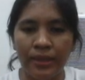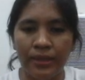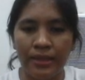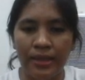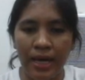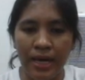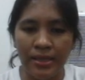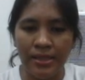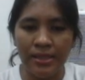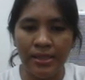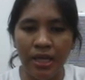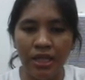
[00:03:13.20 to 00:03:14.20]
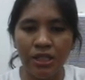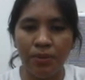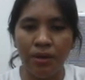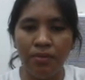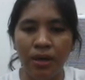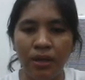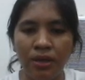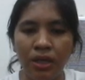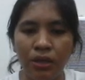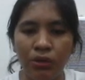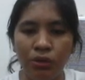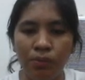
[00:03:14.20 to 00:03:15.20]
Thus, the
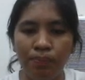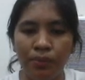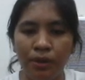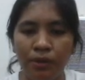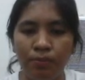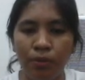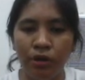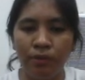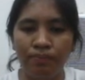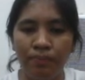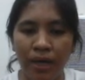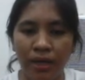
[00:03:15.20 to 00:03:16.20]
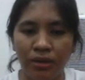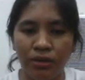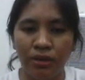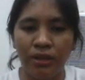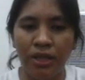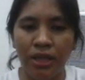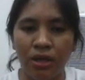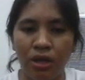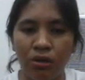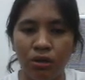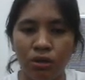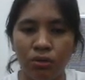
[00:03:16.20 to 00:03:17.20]
experimental group performed better than the
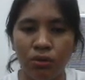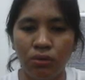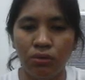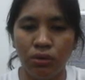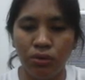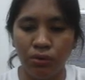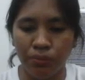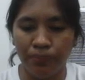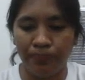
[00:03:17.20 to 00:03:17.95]
controlled group.